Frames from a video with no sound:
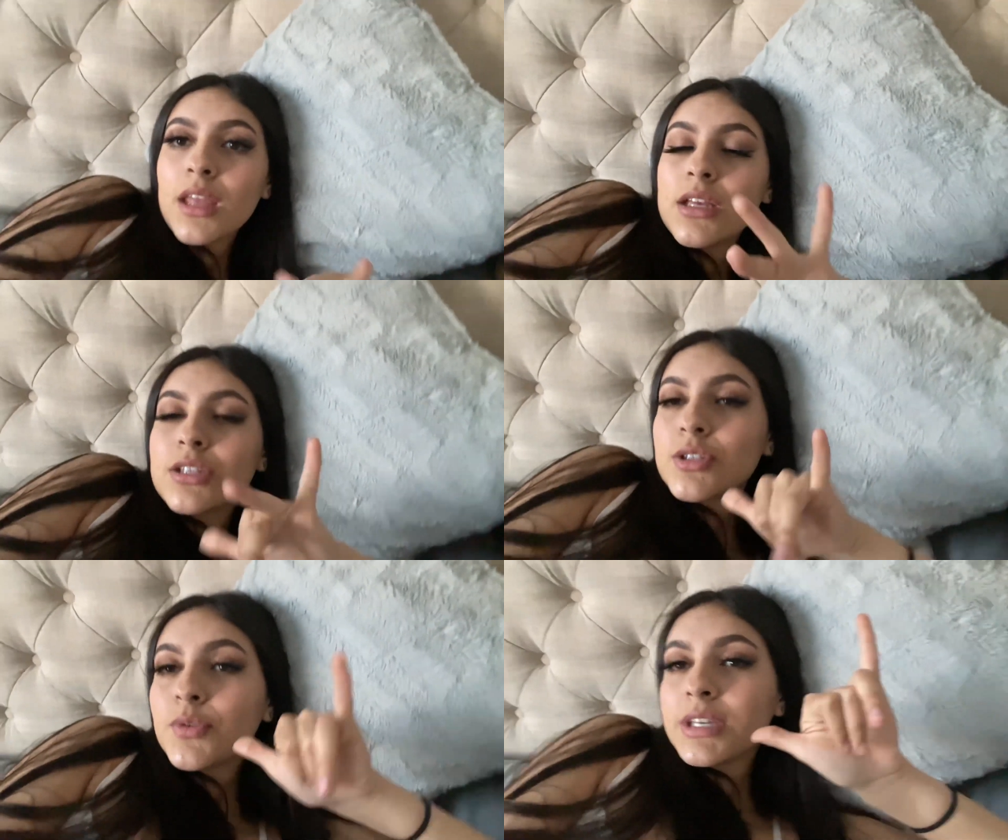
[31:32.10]

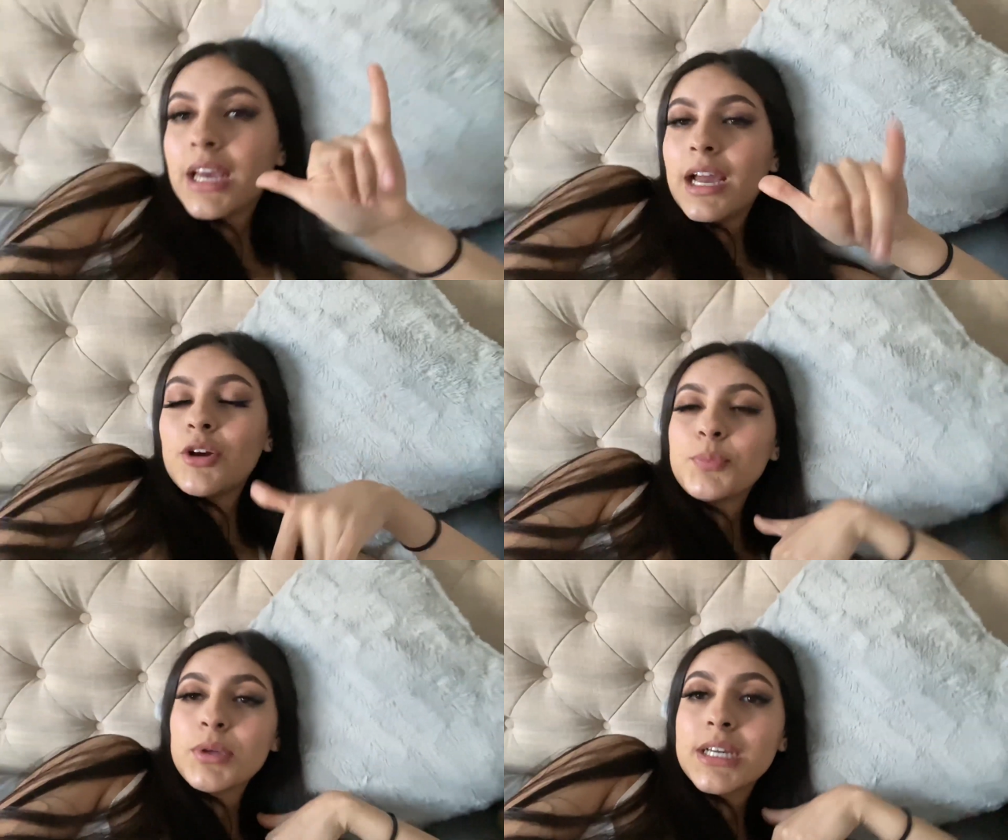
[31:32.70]
So yeah, I
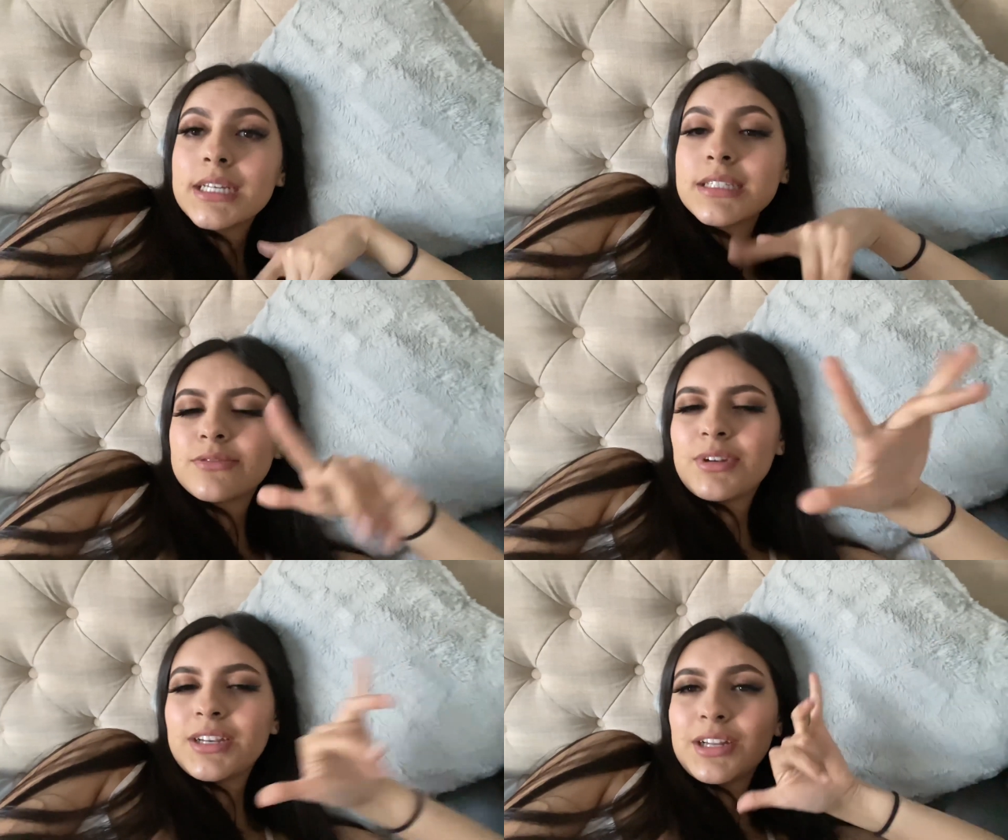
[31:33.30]
hope you guys,
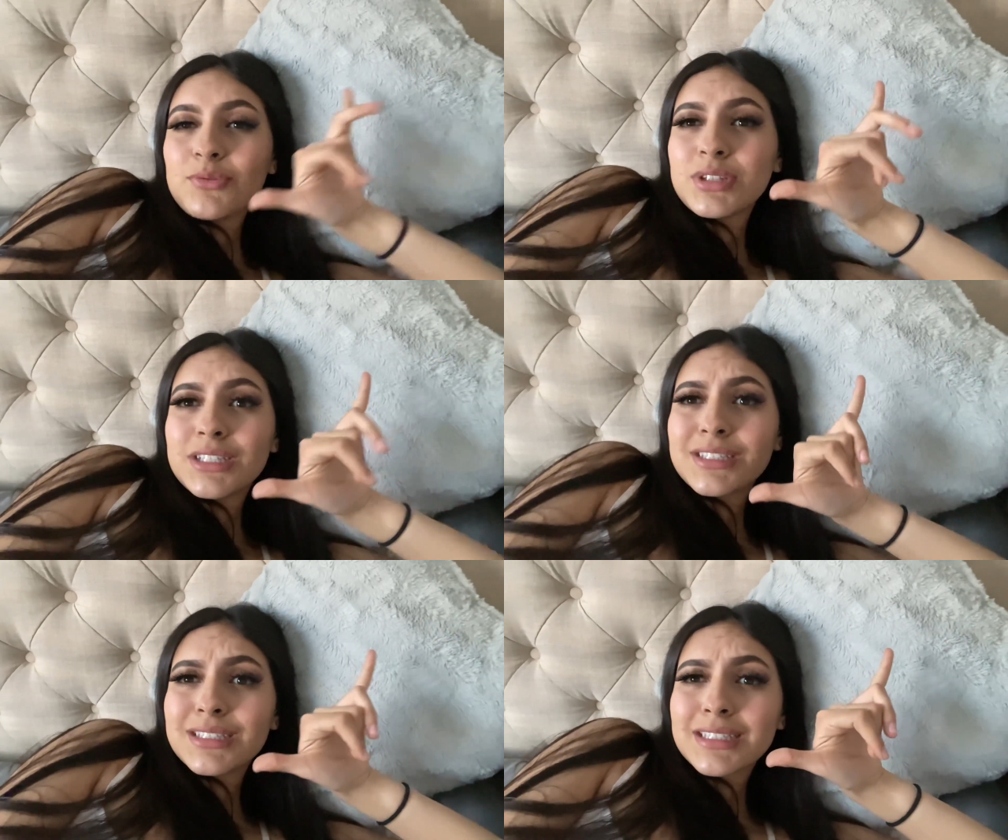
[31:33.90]
why did I do
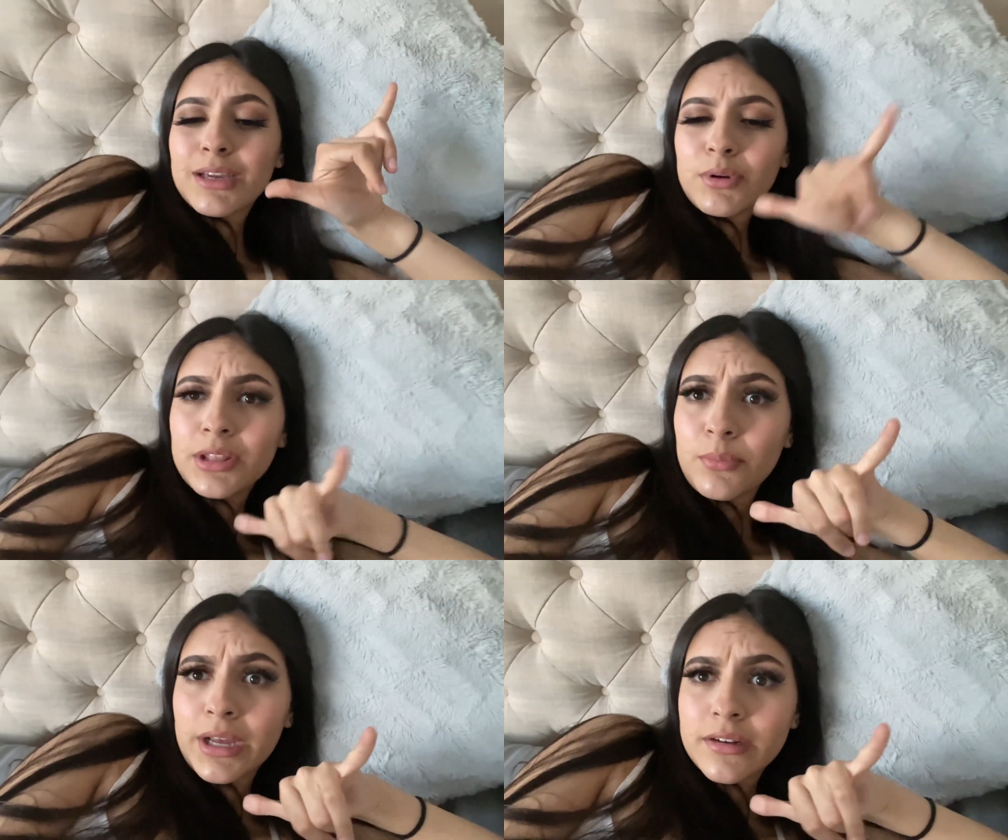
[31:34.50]
this? Que voy a
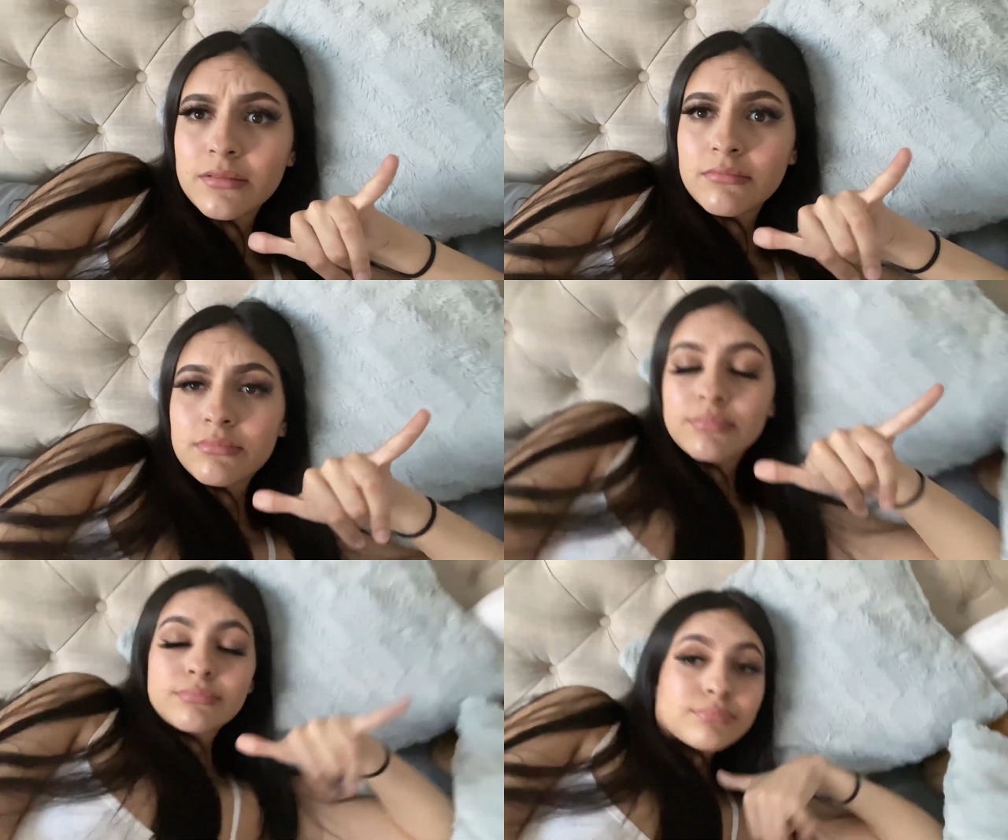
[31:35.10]
tomar.
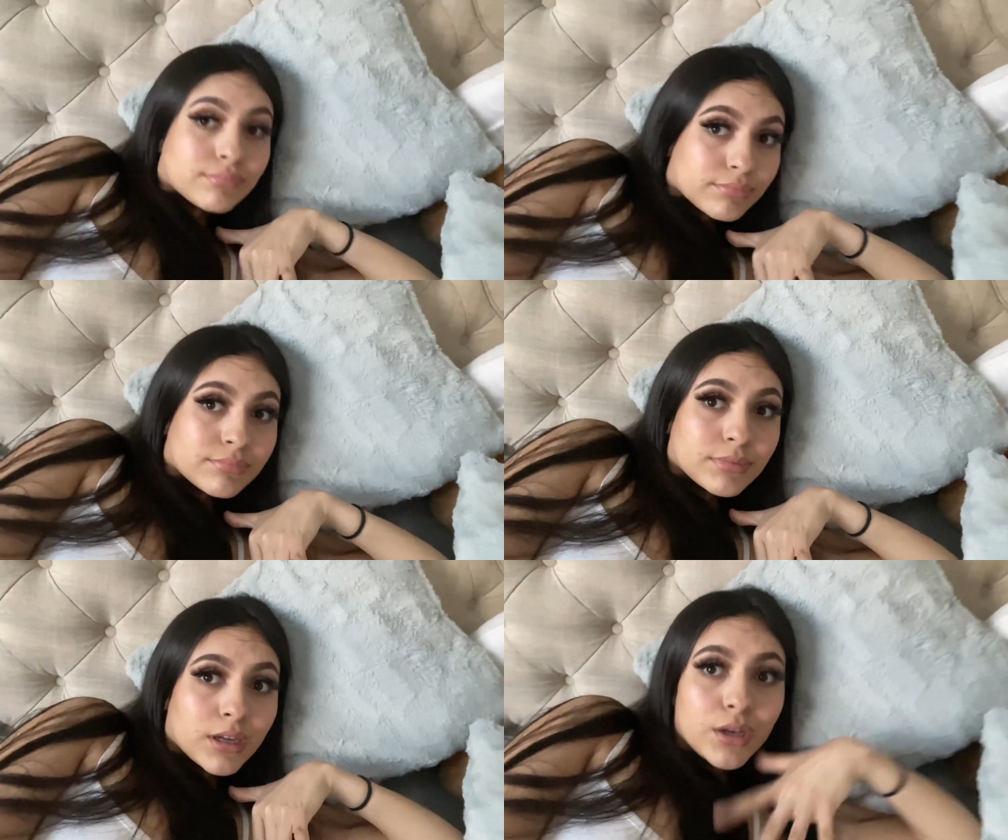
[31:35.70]

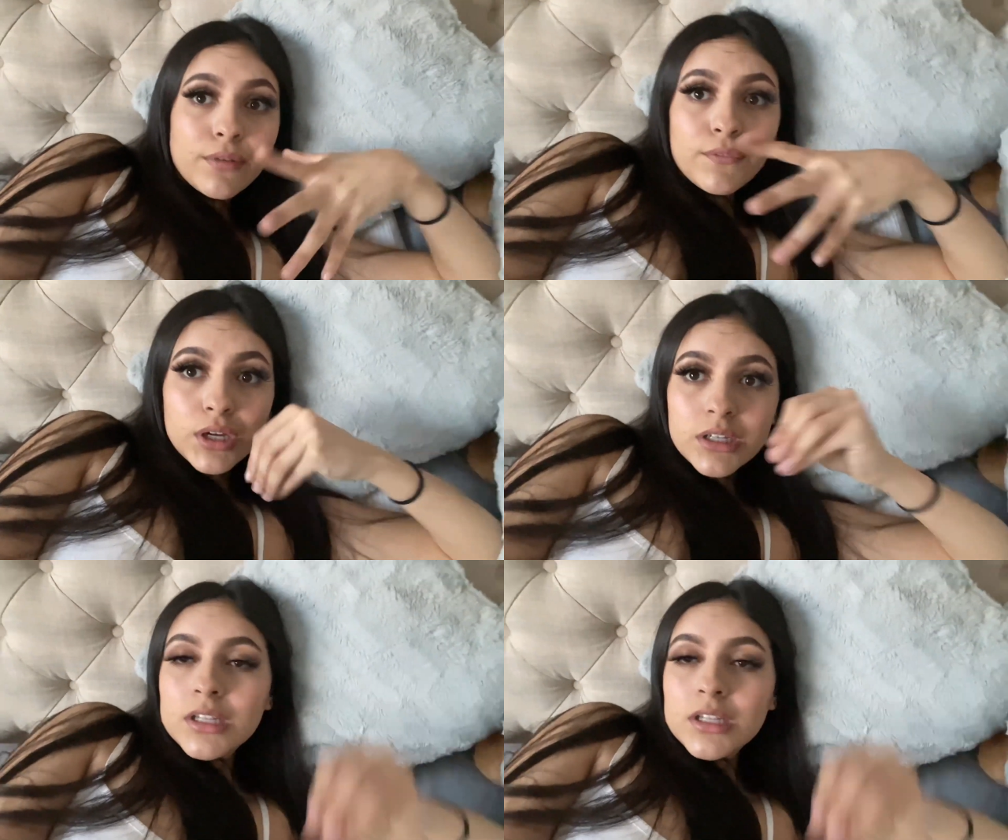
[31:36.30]
Fuck.